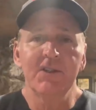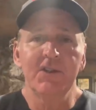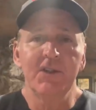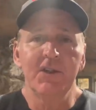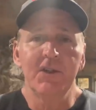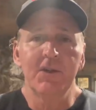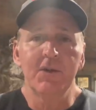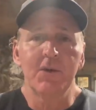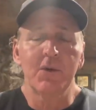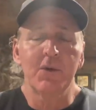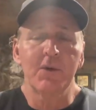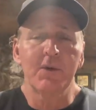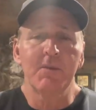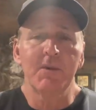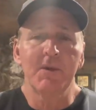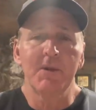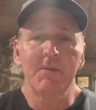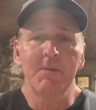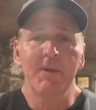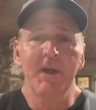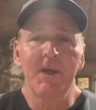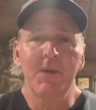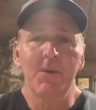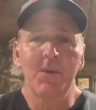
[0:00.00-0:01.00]
you can order them on
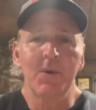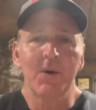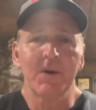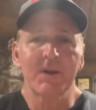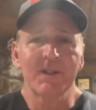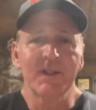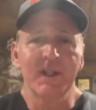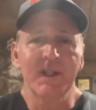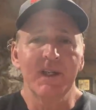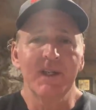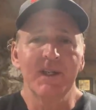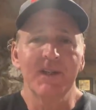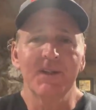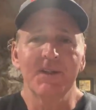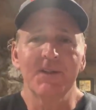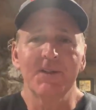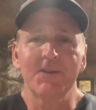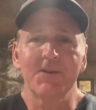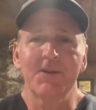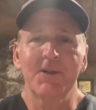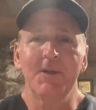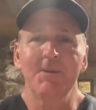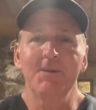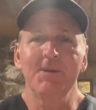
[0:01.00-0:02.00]
the Baitworks link in the
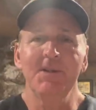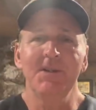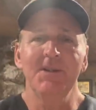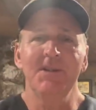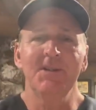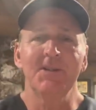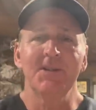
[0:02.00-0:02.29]
description.